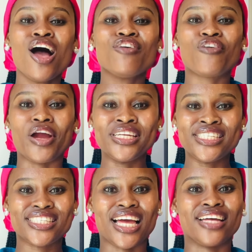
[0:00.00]
For
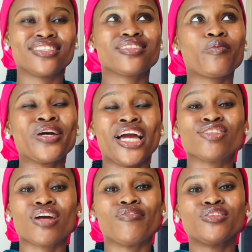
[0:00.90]
instance, when I
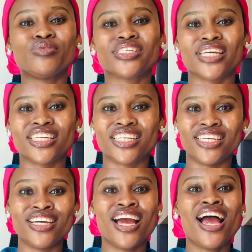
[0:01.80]
traveled
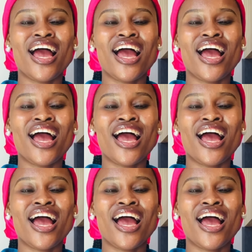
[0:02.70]
recently,